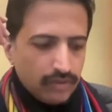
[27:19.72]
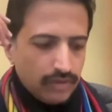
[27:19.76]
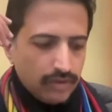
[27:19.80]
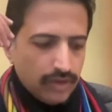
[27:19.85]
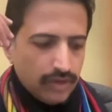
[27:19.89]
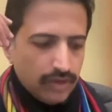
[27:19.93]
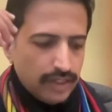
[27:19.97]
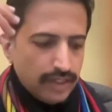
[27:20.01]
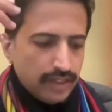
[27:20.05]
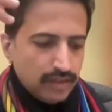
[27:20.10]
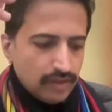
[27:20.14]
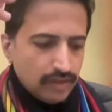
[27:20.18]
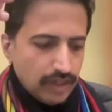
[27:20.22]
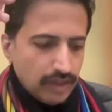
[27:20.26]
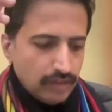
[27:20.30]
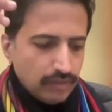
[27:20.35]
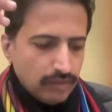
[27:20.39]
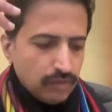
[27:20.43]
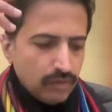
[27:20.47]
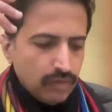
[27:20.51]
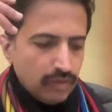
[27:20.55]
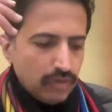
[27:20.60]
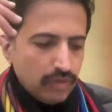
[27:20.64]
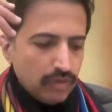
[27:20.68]
really
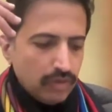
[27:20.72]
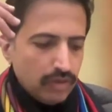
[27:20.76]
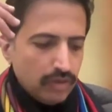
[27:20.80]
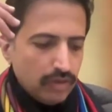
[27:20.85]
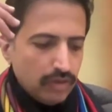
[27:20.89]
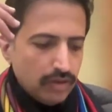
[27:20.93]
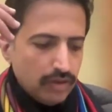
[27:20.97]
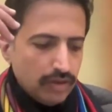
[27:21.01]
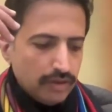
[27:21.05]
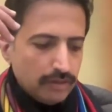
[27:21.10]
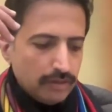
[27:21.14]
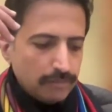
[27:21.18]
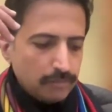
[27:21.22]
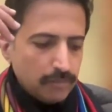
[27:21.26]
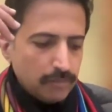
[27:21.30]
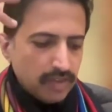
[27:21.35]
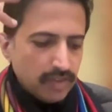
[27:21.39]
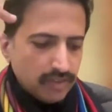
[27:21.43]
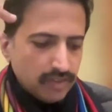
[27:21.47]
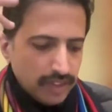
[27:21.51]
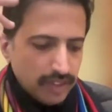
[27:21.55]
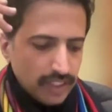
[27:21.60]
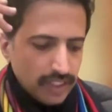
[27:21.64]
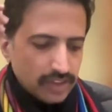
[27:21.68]
insightful
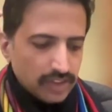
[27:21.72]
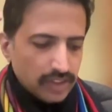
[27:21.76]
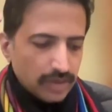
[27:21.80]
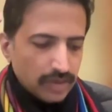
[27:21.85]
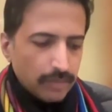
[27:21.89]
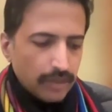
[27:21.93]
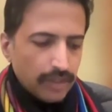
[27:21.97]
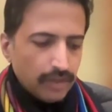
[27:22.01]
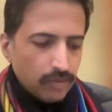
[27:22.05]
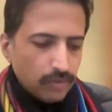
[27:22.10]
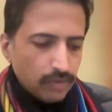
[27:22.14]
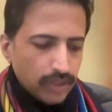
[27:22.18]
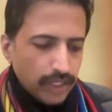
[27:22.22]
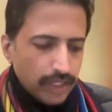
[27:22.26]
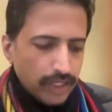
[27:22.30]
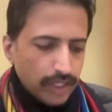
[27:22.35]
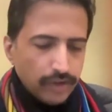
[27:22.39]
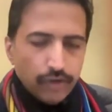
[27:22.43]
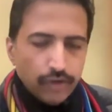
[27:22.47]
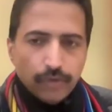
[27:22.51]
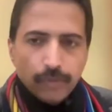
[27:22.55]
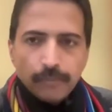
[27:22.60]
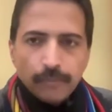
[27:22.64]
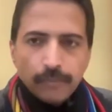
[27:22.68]
presentation by you.
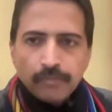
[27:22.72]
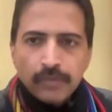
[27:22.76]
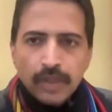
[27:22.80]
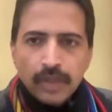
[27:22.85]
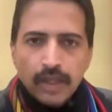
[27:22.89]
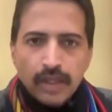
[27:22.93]
Thank you.